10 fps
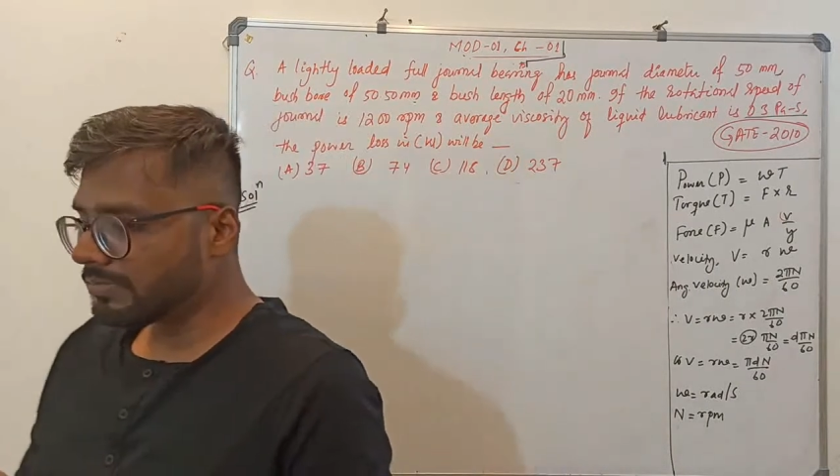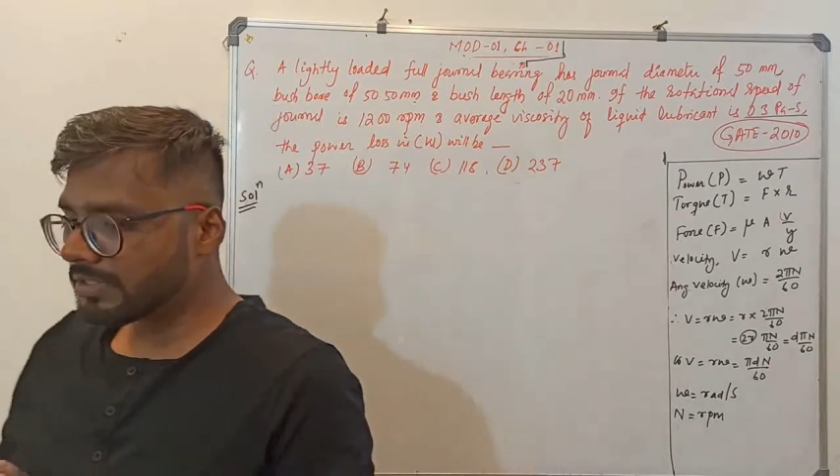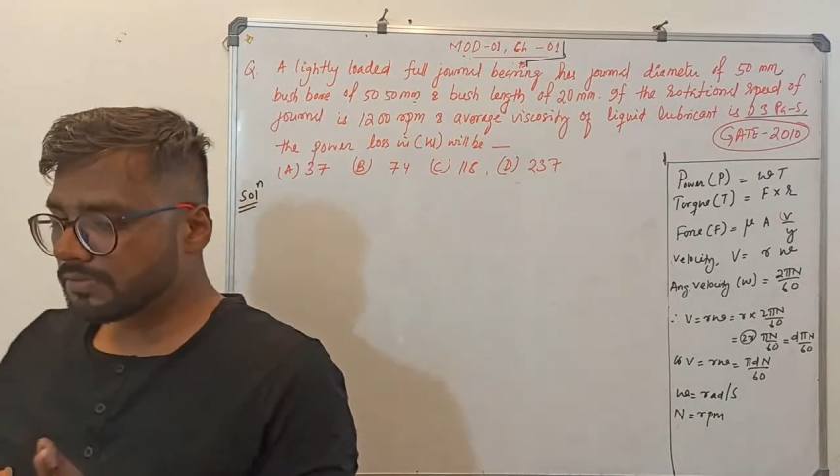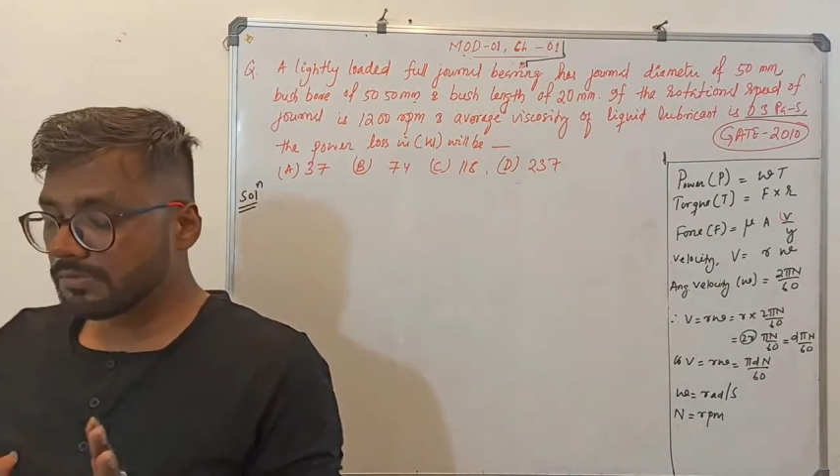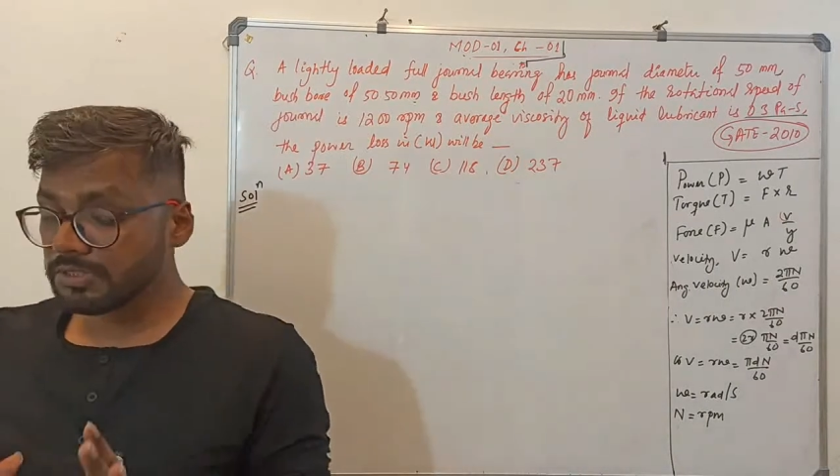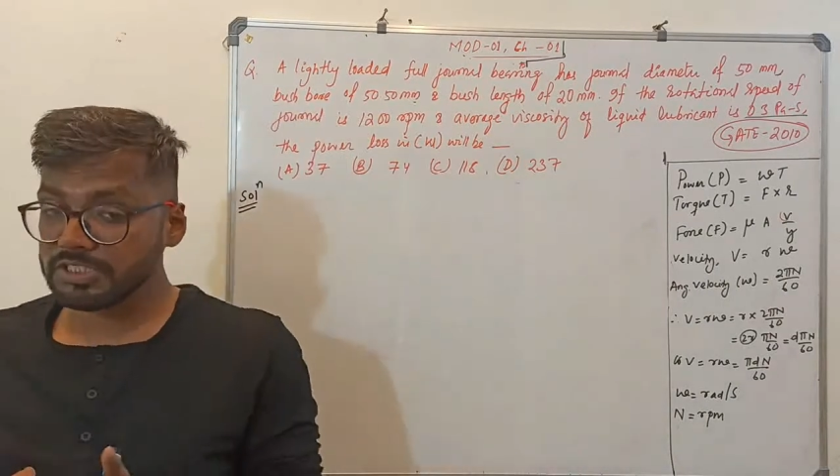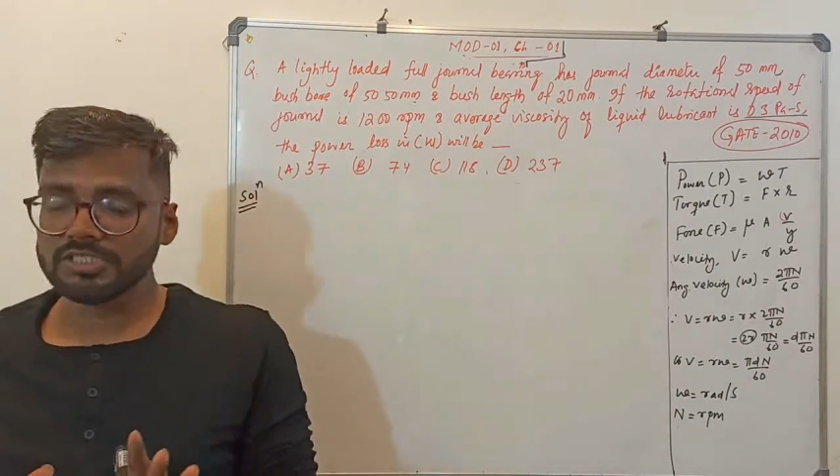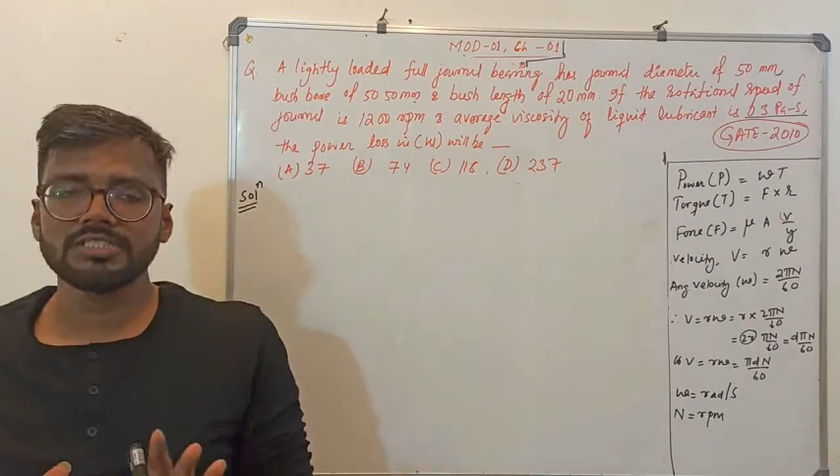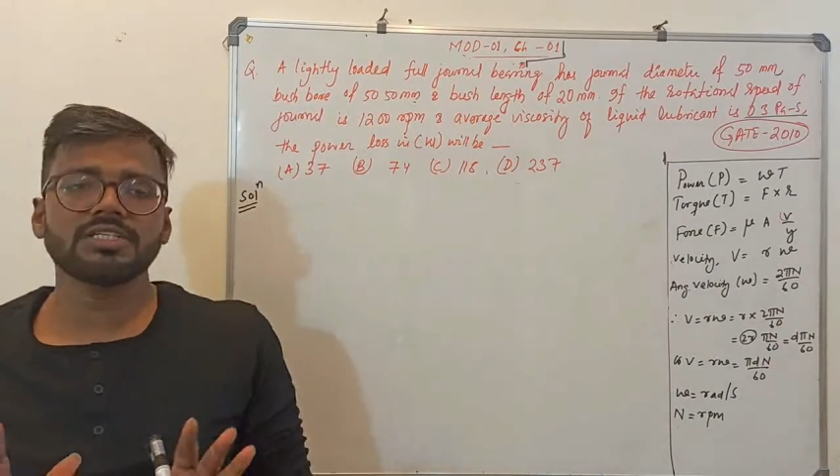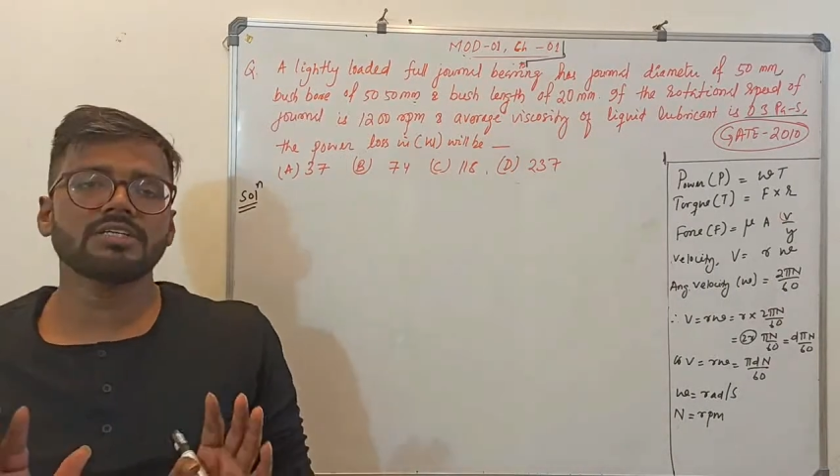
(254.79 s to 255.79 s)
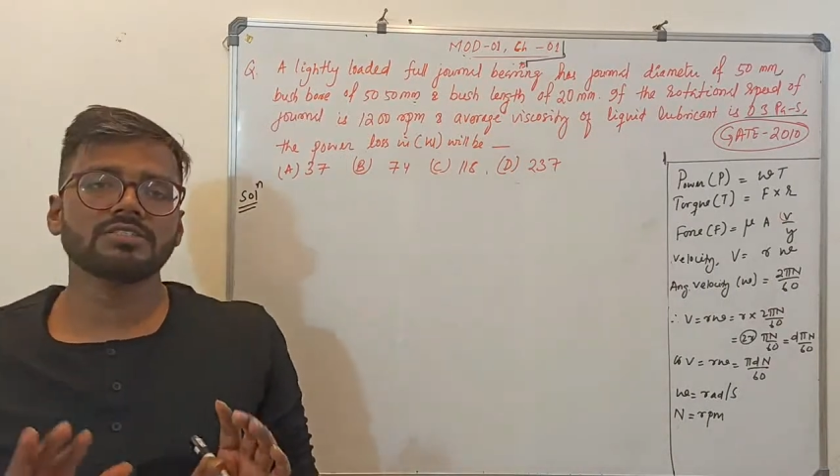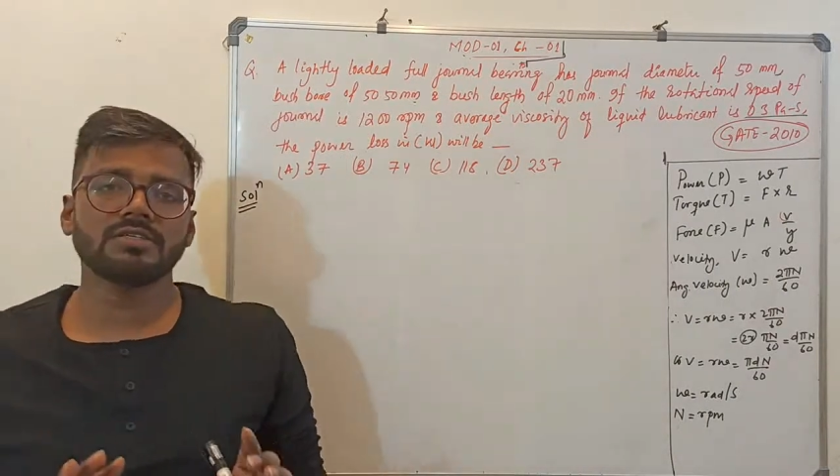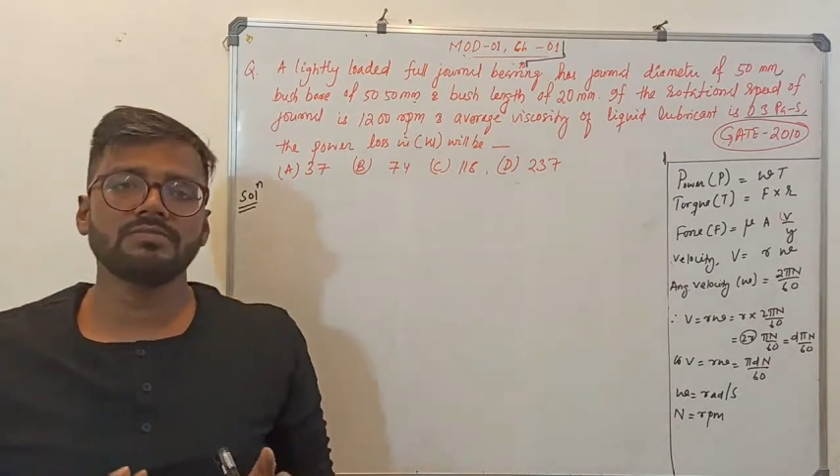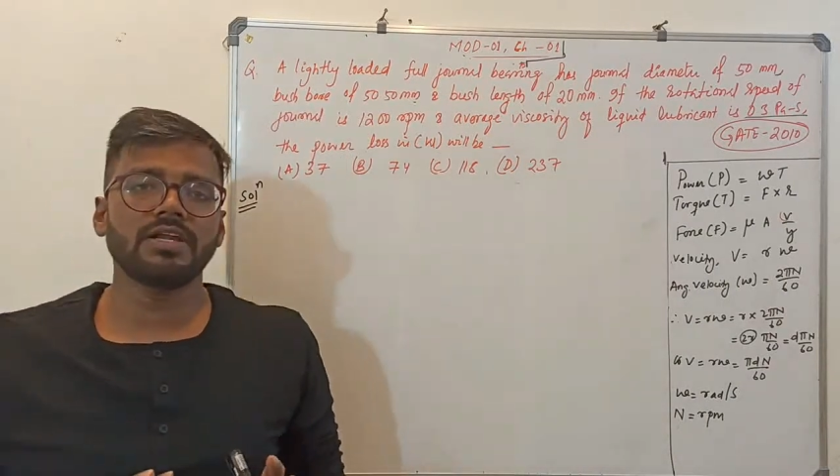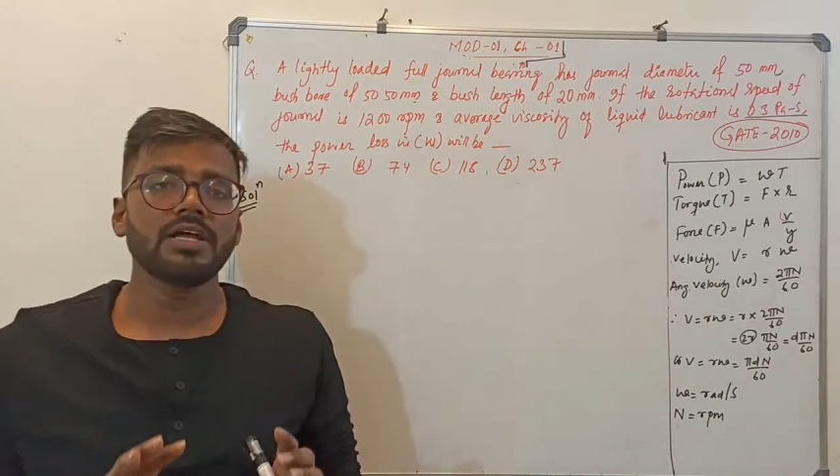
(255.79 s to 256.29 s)
is from machine design or
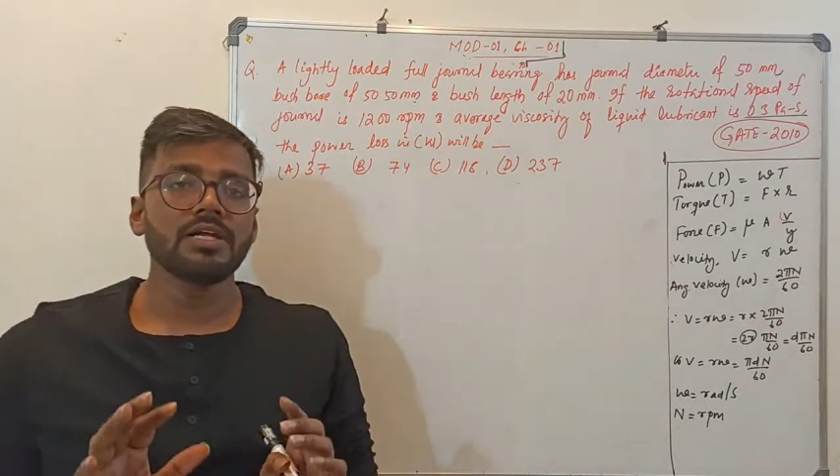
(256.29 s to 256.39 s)
somewhere,